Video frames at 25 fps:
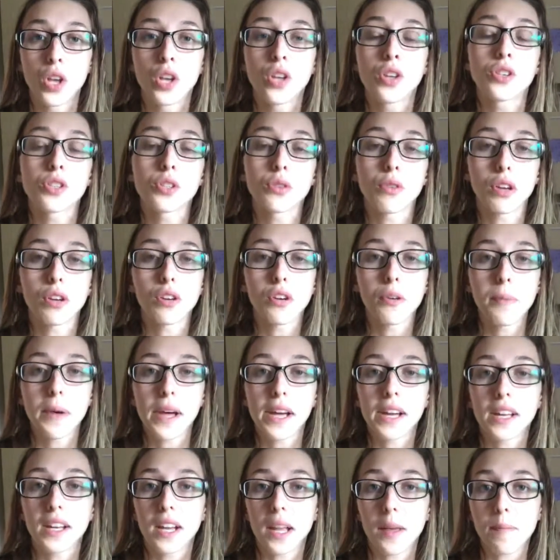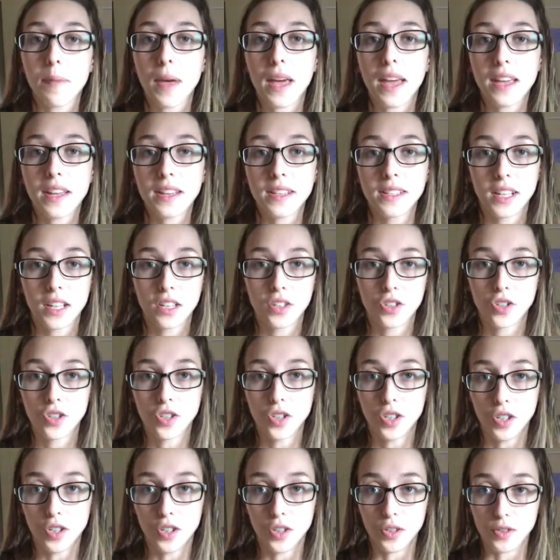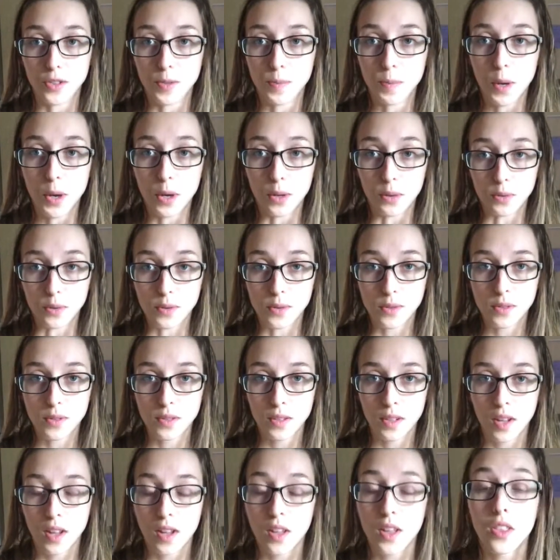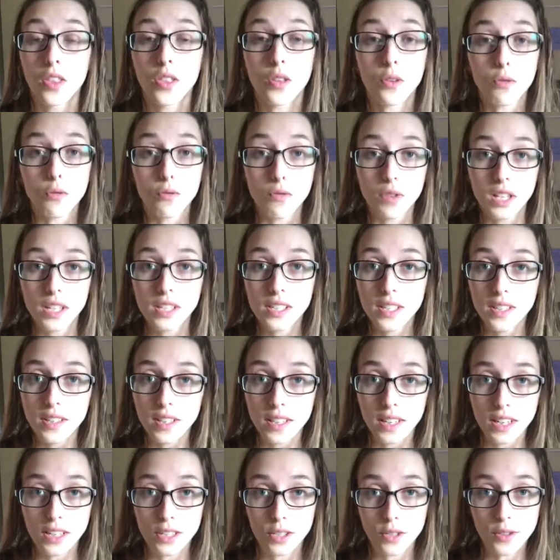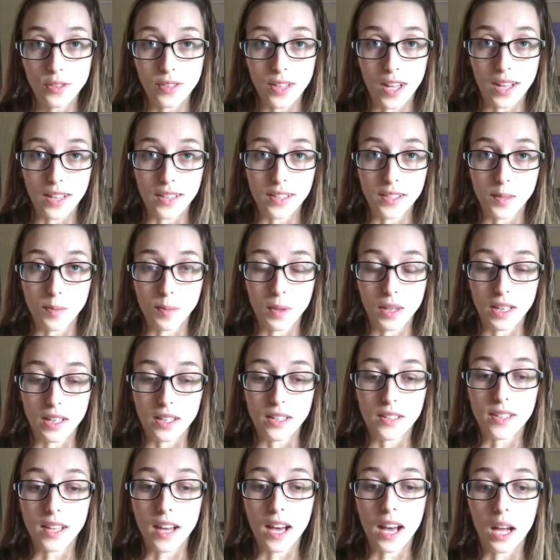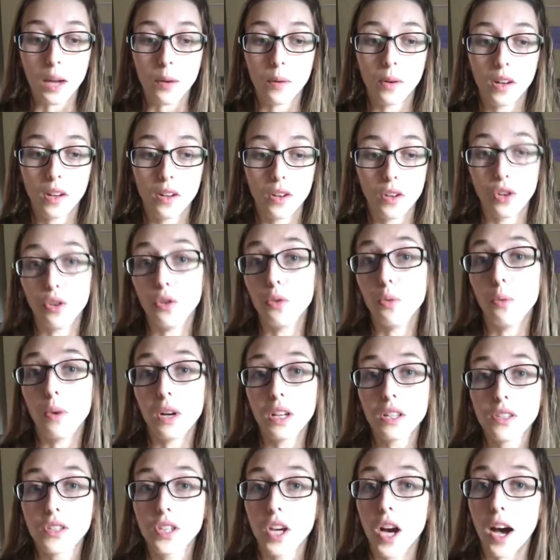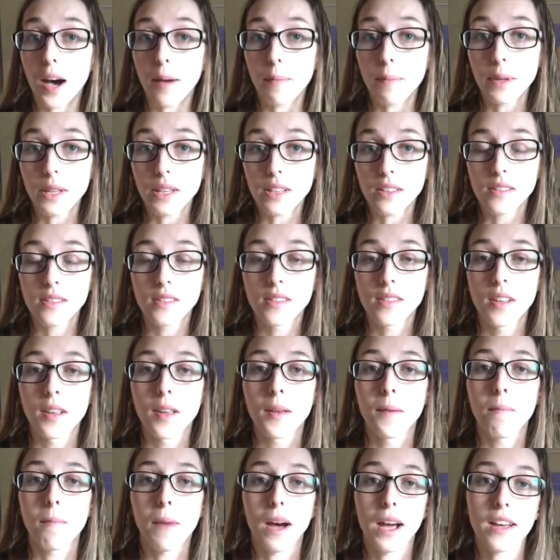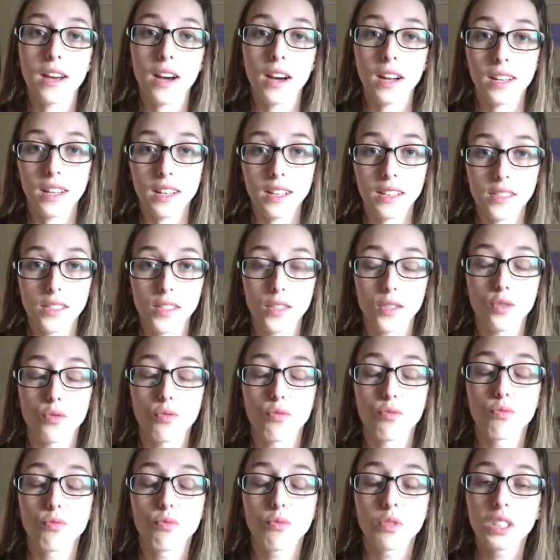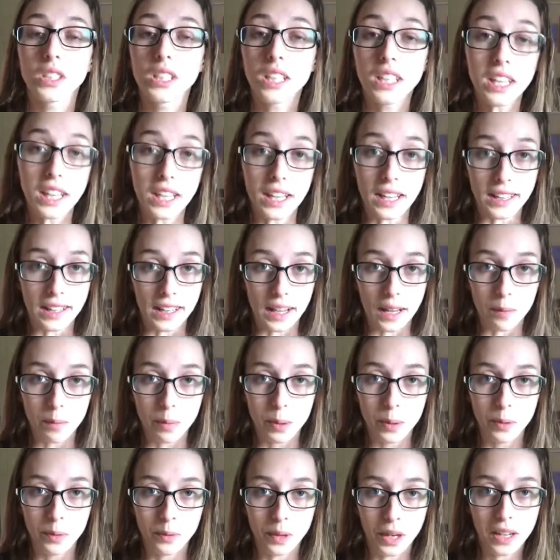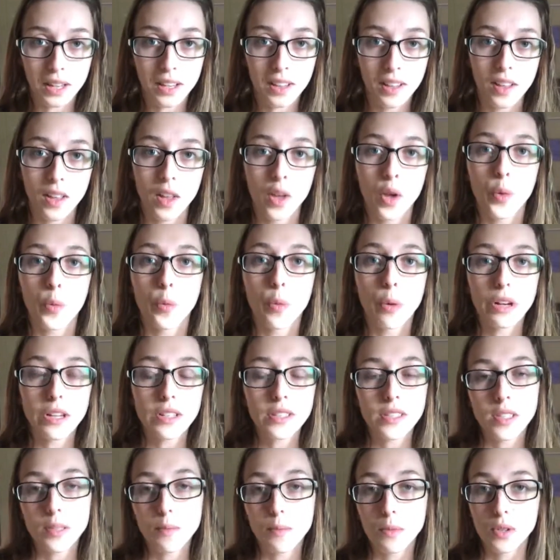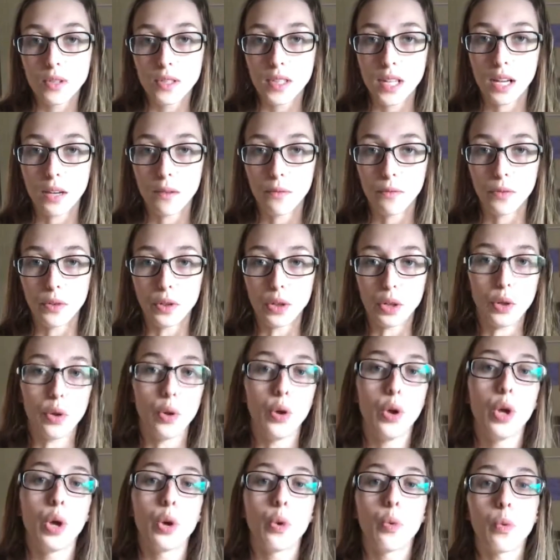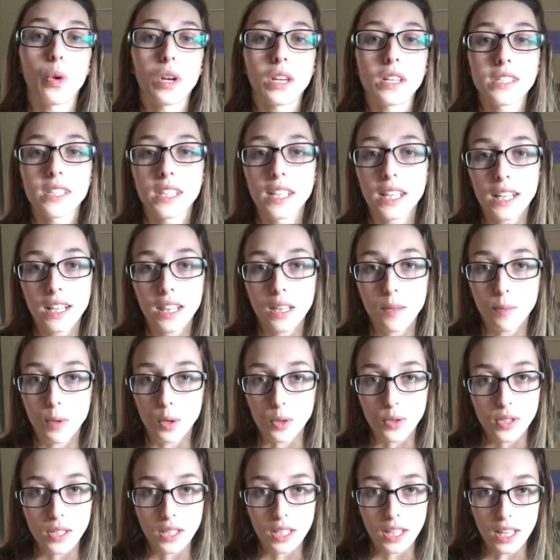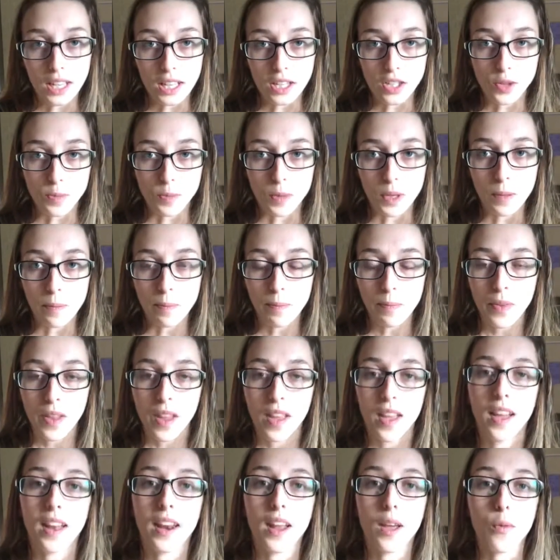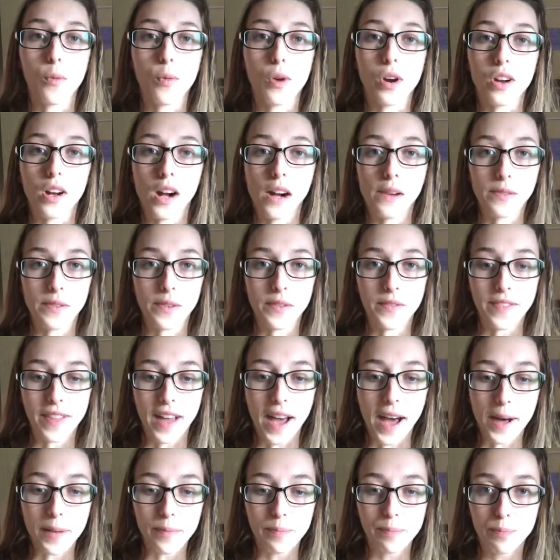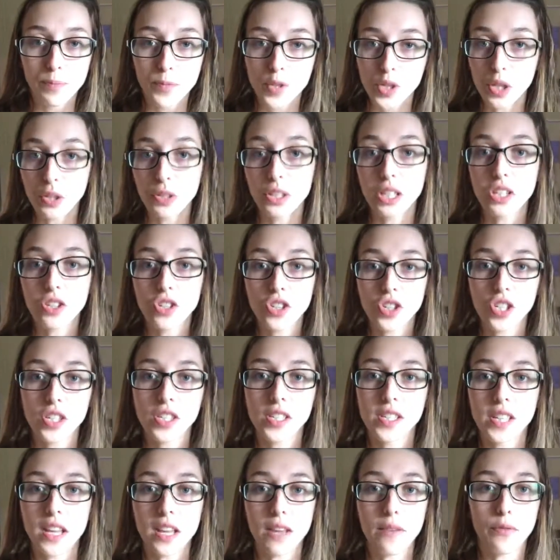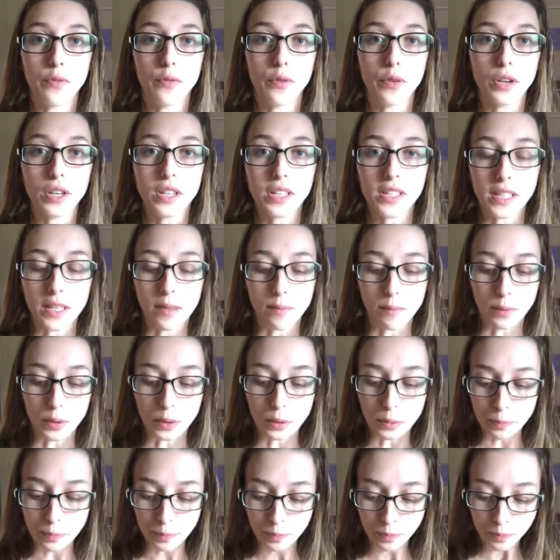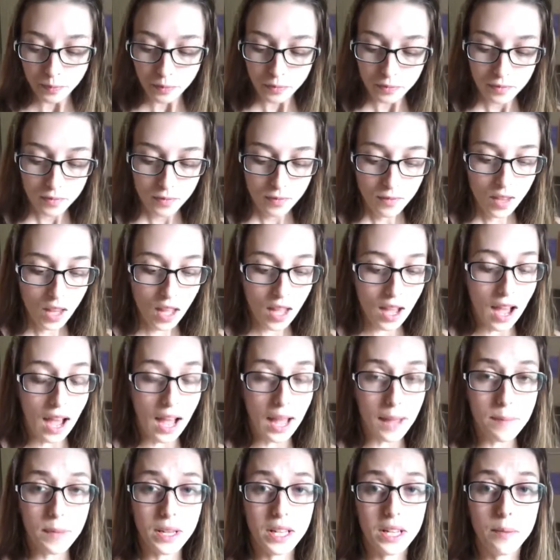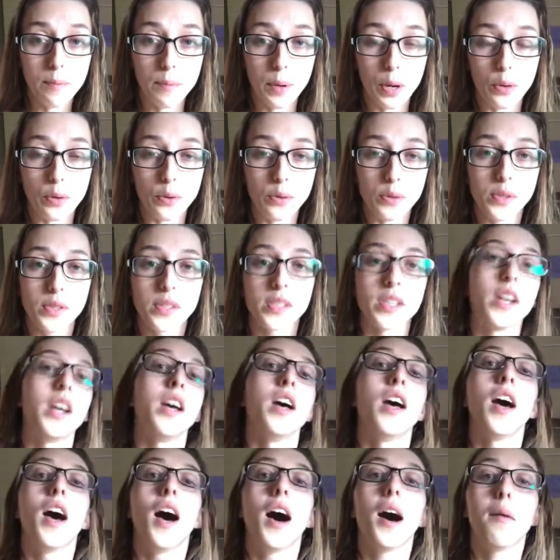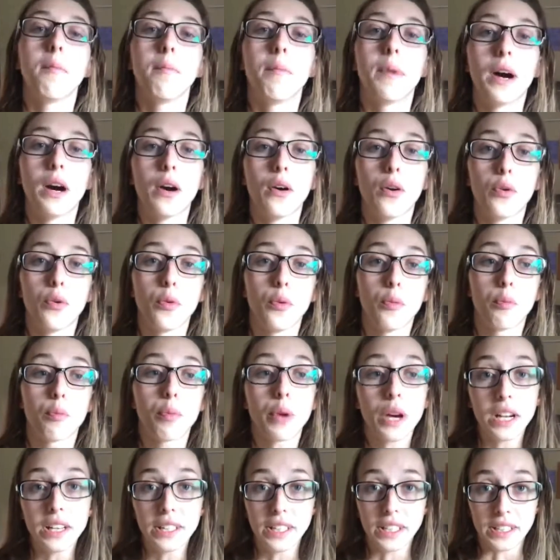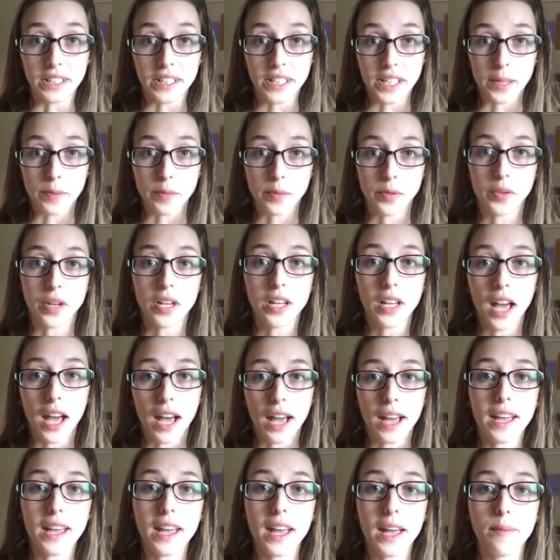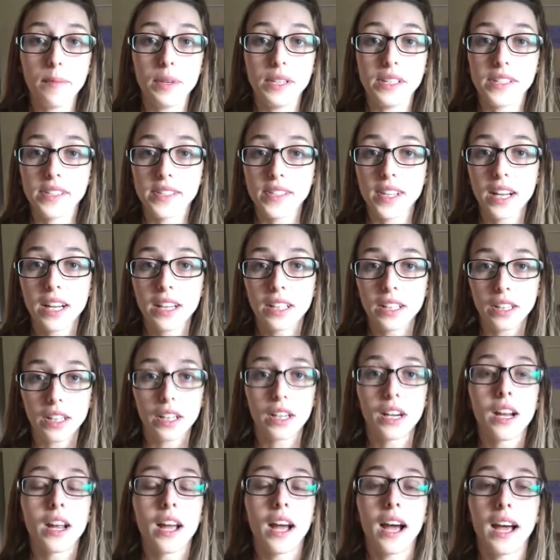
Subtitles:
So I go back and I pay attention to those posts. The reason that I do that is because I want to know what topics my audience is really eating up, right? What is the most helpful? What is getting the most engagement? And I work off of that. So let's just say, for example, I made a post about branding tips, right? I am a designer.